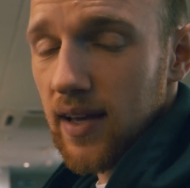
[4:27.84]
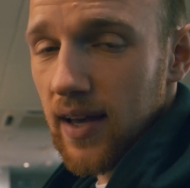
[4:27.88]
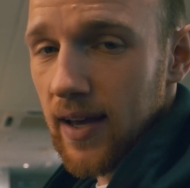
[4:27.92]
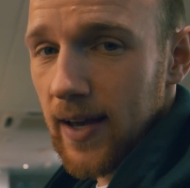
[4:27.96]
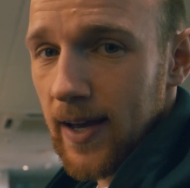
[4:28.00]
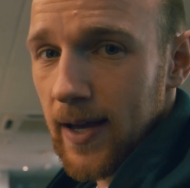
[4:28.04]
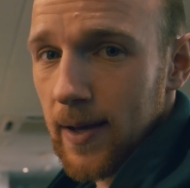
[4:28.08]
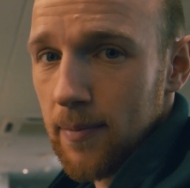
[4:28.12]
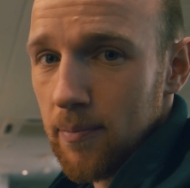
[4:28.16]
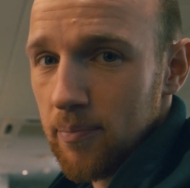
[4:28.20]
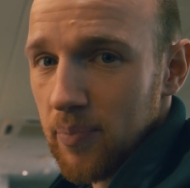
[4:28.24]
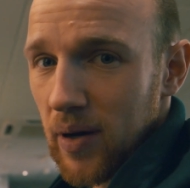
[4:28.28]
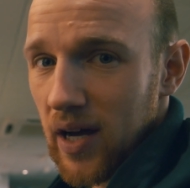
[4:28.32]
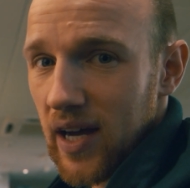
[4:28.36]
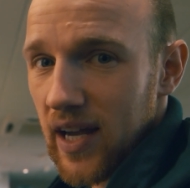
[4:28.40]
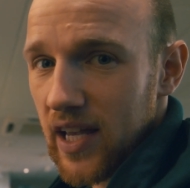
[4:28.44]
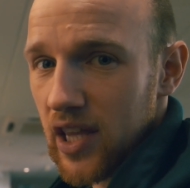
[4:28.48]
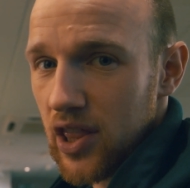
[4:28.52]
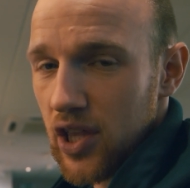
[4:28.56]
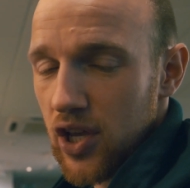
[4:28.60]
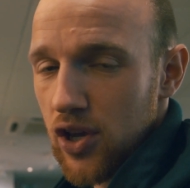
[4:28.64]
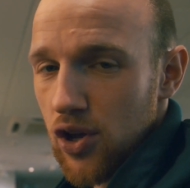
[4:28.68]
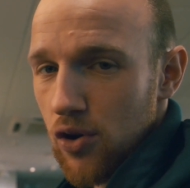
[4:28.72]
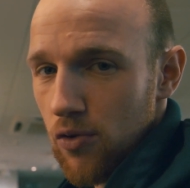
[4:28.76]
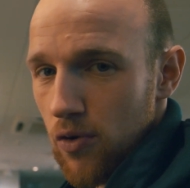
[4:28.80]
buy
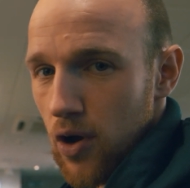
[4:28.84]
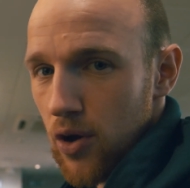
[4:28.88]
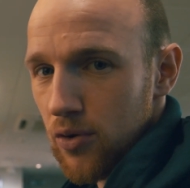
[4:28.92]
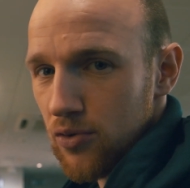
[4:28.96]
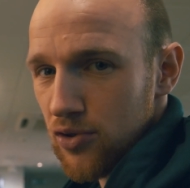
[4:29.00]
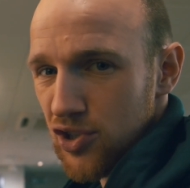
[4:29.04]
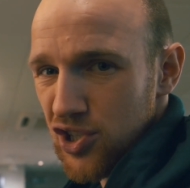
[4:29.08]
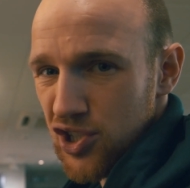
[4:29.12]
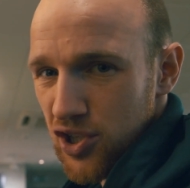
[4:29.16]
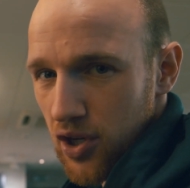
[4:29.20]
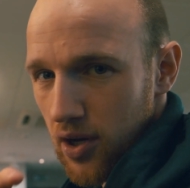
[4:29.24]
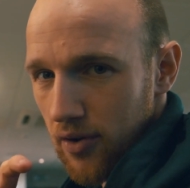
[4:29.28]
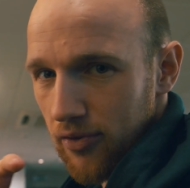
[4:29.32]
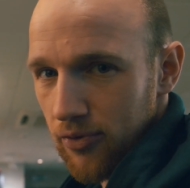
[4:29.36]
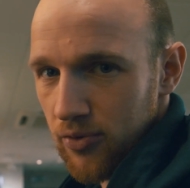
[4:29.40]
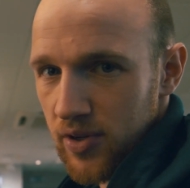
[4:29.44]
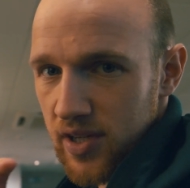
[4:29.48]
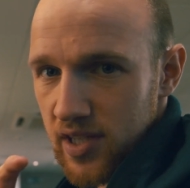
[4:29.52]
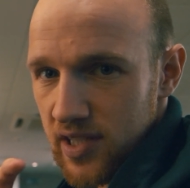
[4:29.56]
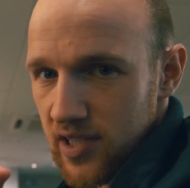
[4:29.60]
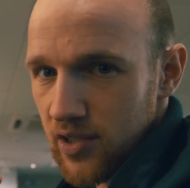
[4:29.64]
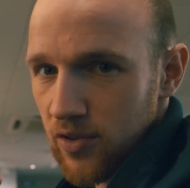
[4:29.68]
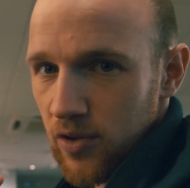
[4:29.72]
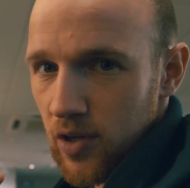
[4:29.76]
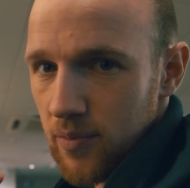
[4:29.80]
your own sugar-free
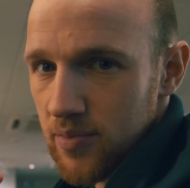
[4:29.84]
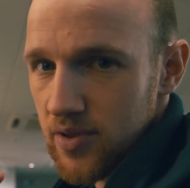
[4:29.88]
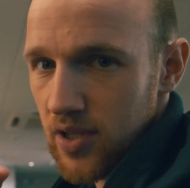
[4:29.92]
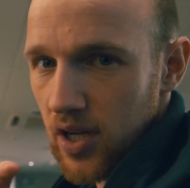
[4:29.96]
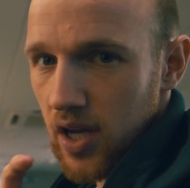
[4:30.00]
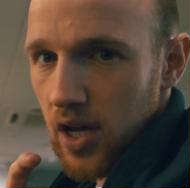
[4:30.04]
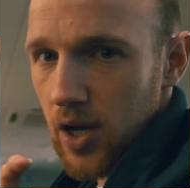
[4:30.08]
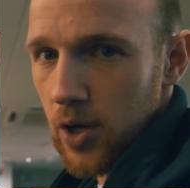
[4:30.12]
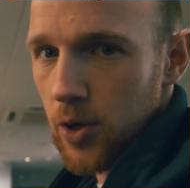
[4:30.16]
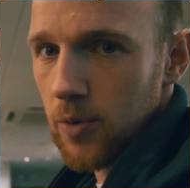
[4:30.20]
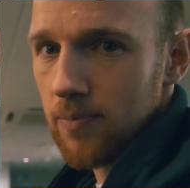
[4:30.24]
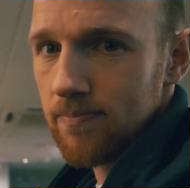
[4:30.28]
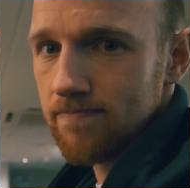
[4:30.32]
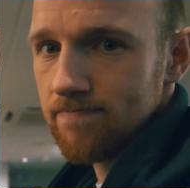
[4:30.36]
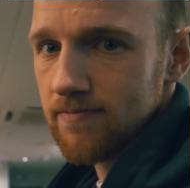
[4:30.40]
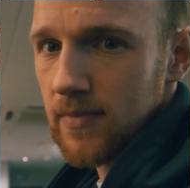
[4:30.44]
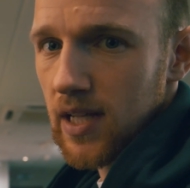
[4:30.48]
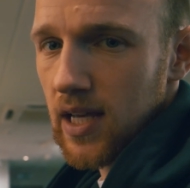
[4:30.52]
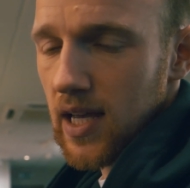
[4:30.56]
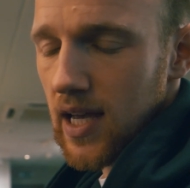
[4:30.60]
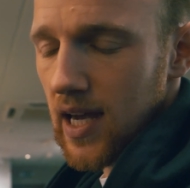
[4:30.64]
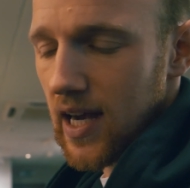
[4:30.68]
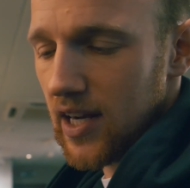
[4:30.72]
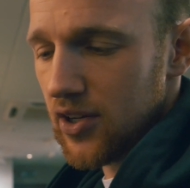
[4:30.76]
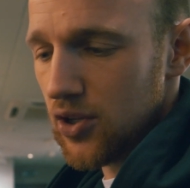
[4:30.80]
syrups at home,
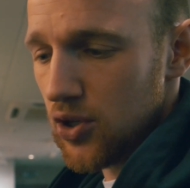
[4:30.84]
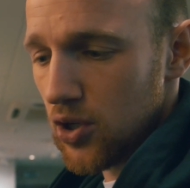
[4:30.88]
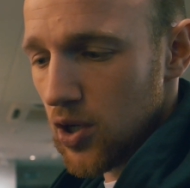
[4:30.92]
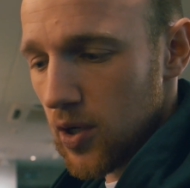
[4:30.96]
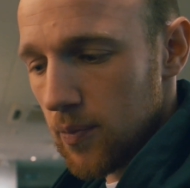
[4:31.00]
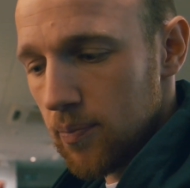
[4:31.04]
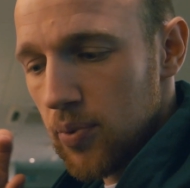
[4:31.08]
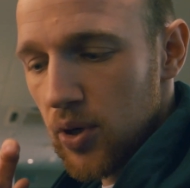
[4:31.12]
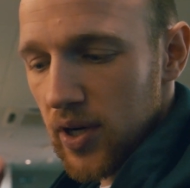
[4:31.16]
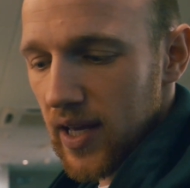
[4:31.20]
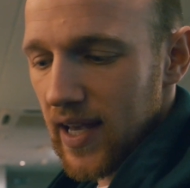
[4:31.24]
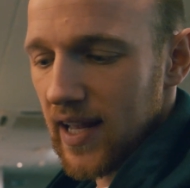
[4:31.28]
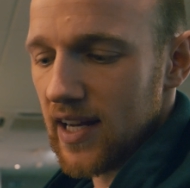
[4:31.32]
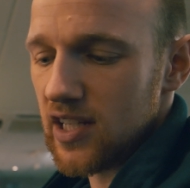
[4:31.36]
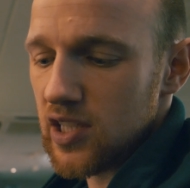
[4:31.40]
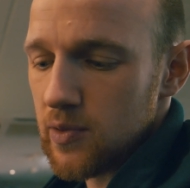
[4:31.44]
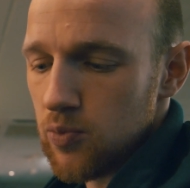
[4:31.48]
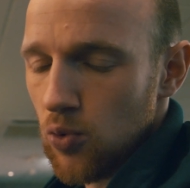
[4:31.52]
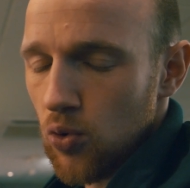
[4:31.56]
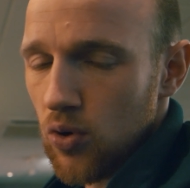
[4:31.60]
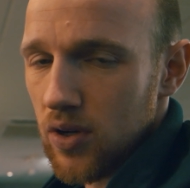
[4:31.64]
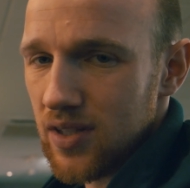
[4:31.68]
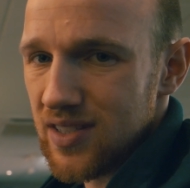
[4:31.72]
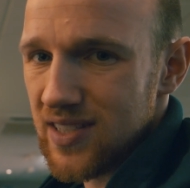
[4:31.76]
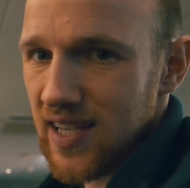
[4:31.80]
and you could put it in a
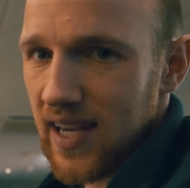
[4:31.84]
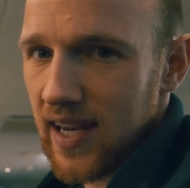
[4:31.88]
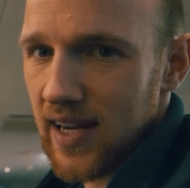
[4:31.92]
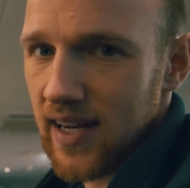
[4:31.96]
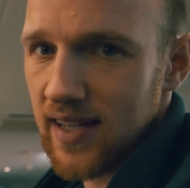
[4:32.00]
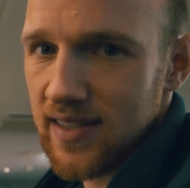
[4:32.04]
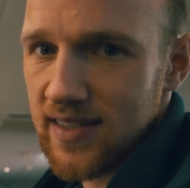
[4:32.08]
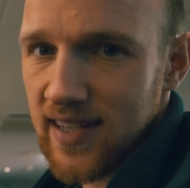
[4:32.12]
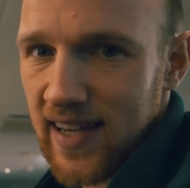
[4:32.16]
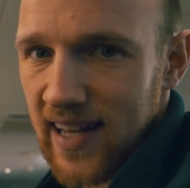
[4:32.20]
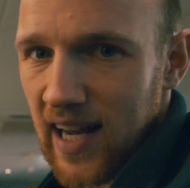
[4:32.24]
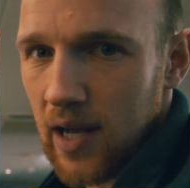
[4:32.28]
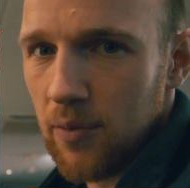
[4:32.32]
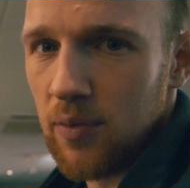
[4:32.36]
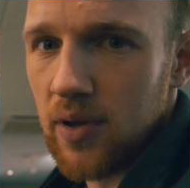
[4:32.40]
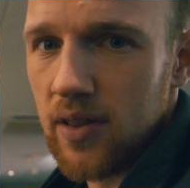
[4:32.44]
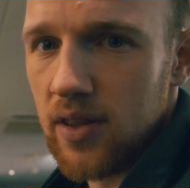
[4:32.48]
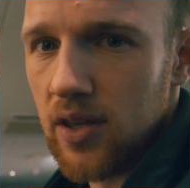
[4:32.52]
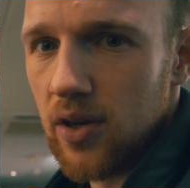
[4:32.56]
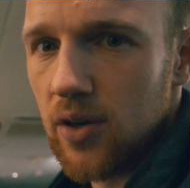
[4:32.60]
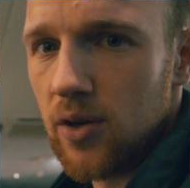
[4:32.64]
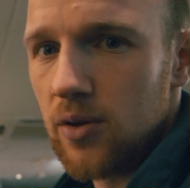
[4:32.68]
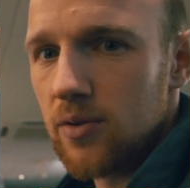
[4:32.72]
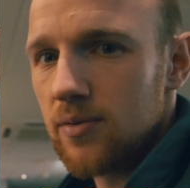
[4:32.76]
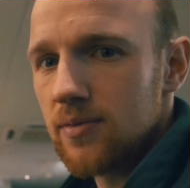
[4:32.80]
small container, take that with
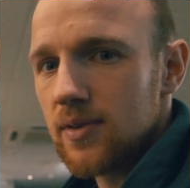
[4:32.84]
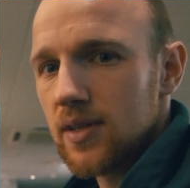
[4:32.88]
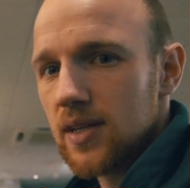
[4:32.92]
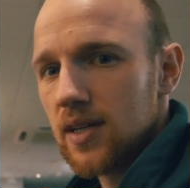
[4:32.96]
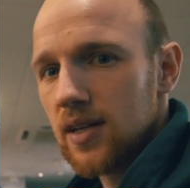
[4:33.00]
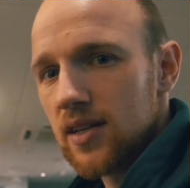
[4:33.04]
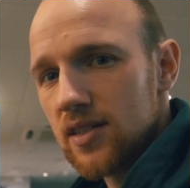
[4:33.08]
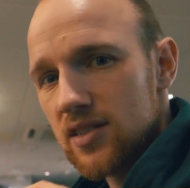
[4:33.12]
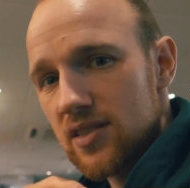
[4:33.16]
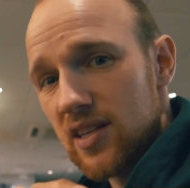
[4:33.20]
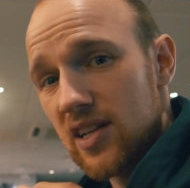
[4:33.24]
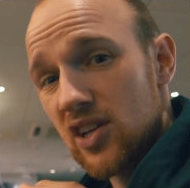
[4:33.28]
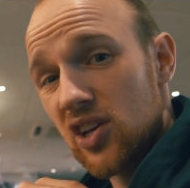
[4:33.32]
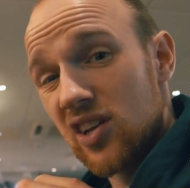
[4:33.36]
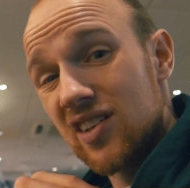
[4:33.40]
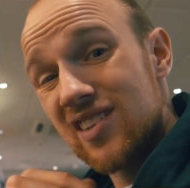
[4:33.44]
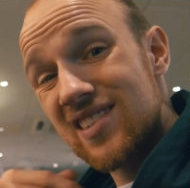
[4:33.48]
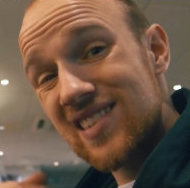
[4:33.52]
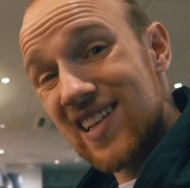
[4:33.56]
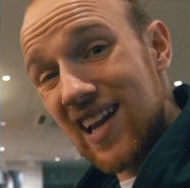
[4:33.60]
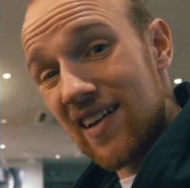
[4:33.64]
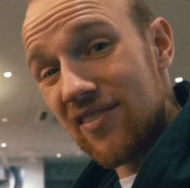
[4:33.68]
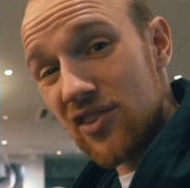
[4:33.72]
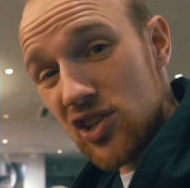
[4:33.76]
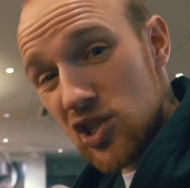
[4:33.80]
you, so then you can
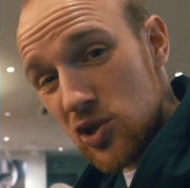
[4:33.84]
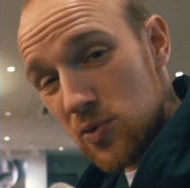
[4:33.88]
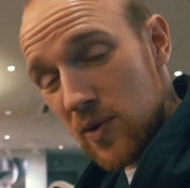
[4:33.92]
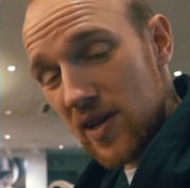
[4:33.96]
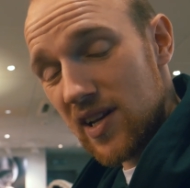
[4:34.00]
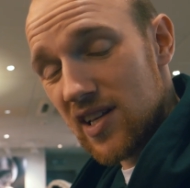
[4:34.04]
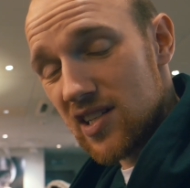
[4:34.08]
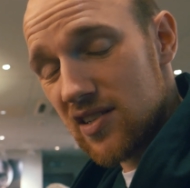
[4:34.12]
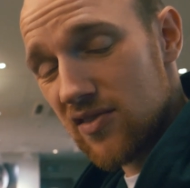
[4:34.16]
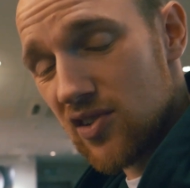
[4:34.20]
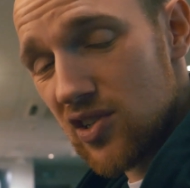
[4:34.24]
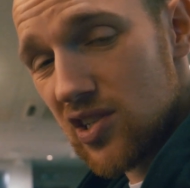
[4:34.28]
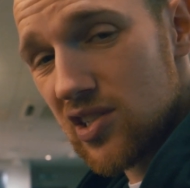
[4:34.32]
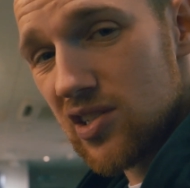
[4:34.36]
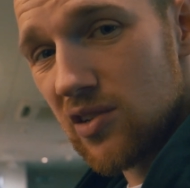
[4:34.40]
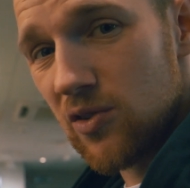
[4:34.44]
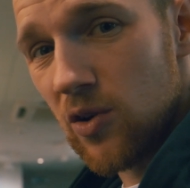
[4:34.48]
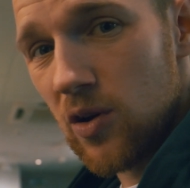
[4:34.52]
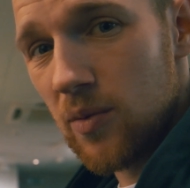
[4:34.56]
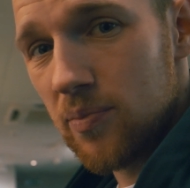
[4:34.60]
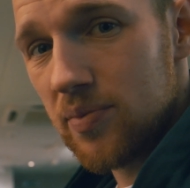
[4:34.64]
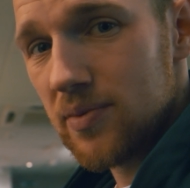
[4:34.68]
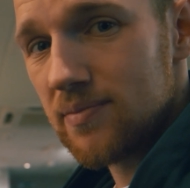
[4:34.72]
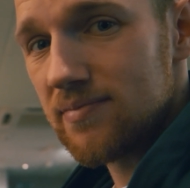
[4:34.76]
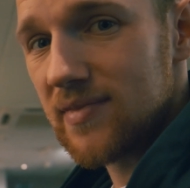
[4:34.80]
still have the sweetness of the
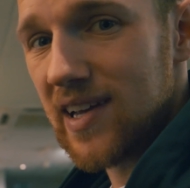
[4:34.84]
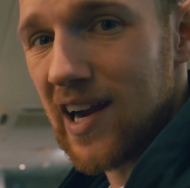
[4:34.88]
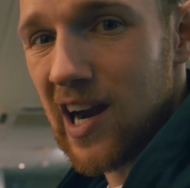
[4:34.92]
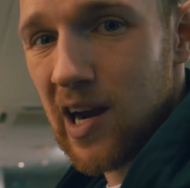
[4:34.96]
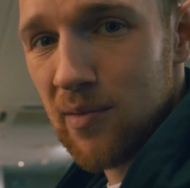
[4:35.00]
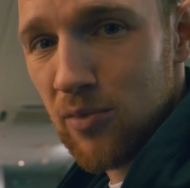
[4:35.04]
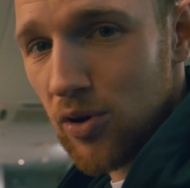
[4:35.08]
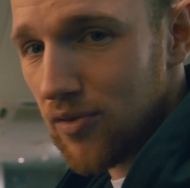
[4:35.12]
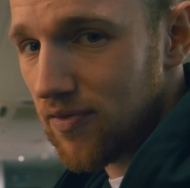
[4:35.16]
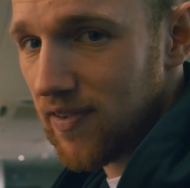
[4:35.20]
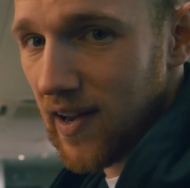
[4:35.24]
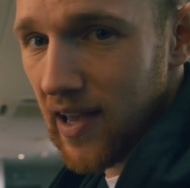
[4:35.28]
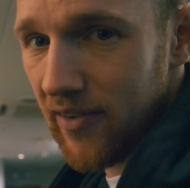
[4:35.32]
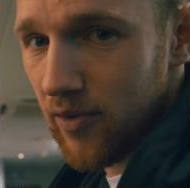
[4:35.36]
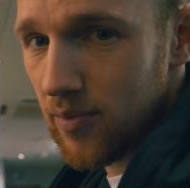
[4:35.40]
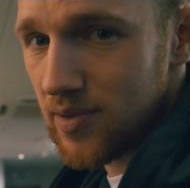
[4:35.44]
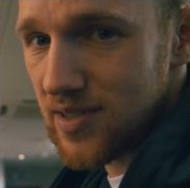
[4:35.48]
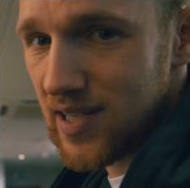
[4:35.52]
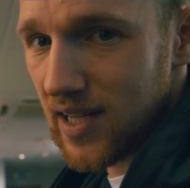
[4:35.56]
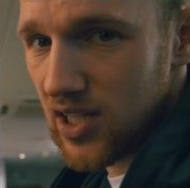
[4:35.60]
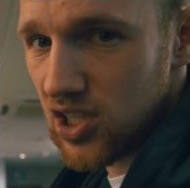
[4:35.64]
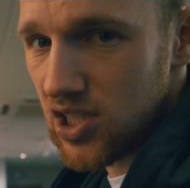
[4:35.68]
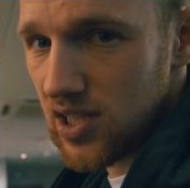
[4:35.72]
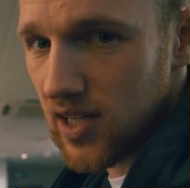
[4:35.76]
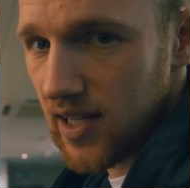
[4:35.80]
syrup, caramel flavour
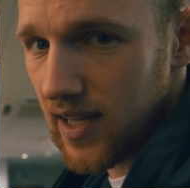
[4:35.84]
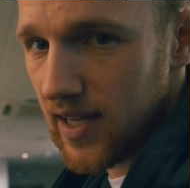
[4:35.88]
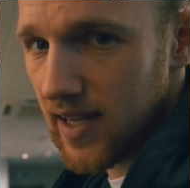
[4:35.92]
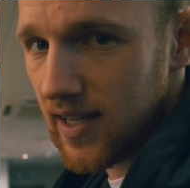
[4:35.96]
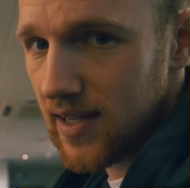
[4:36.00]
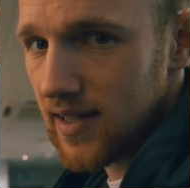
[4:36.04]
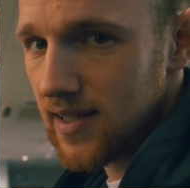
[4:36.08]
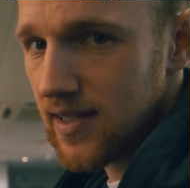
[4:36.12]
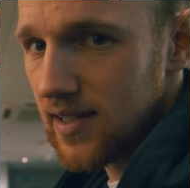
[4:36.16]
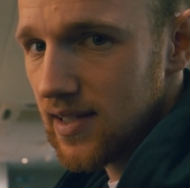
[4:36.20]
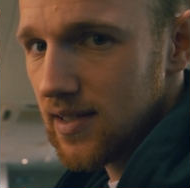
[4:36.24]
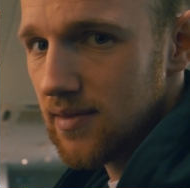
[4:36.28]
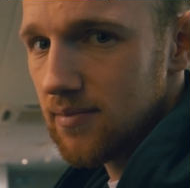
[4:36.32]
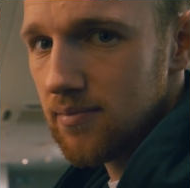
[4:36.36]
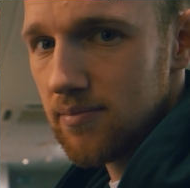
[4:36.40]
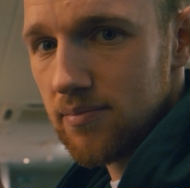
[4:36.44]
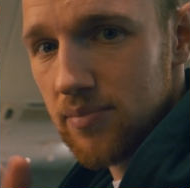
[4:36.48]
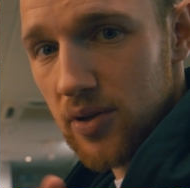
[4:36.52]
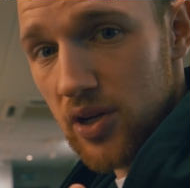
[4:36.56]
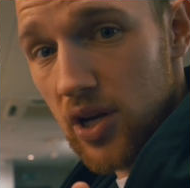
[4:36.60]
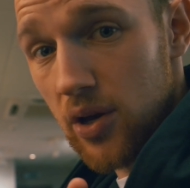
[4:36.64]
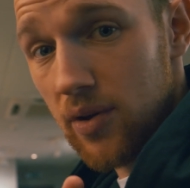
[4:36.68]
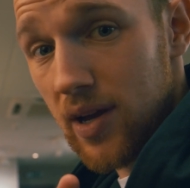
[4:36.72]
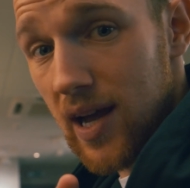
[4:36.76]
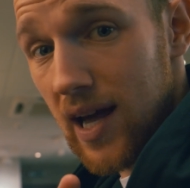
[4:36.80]
potentially,
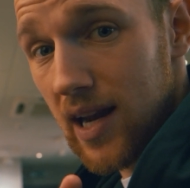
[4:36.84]
but no